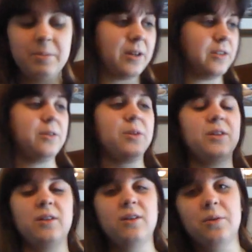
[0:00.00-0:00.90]
Because you
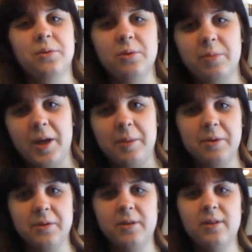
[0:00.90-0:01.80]
can go through
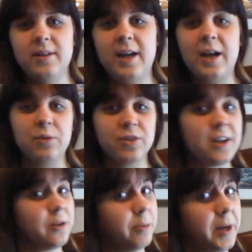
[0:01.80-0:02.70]
paper and
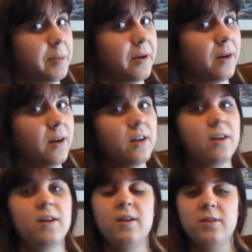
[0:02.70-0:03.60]
recycle paper
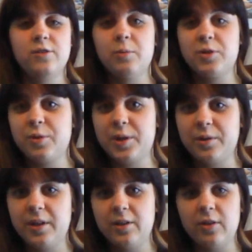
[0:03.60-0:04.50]
so much quicker
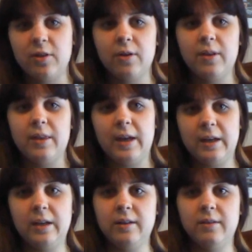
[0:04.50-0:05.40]
and easier
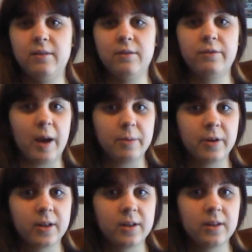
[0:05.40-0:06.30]
than
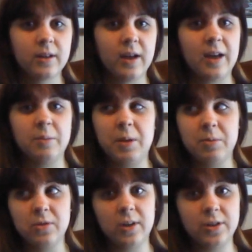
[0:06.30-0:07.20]
fabric, and
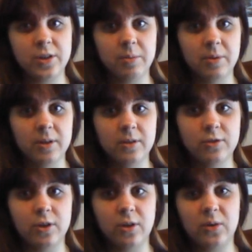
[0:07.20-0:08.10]
paper's a lot cheaper.
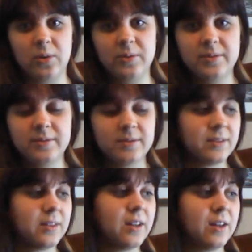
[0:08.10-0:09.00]
So
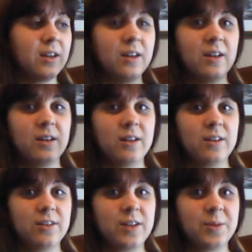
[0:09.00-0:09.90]

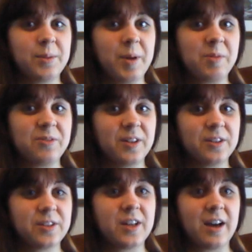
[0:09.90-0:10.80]
stick with the paper
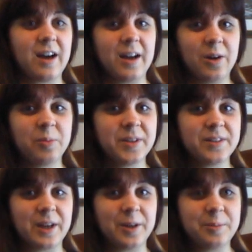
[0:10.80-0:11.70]
first. I hope
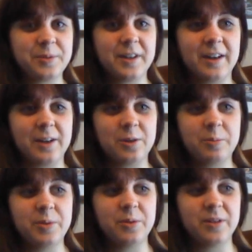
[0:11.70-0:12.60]
this helps. I
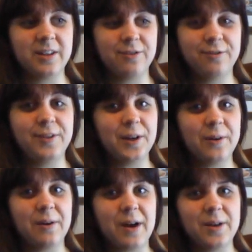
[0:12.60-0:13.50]
hope you can
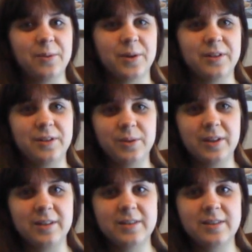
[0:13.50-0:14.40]
figure out how you want to do
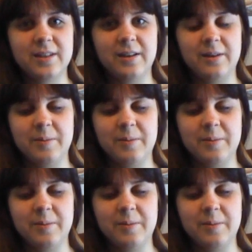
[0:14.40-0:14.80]
this.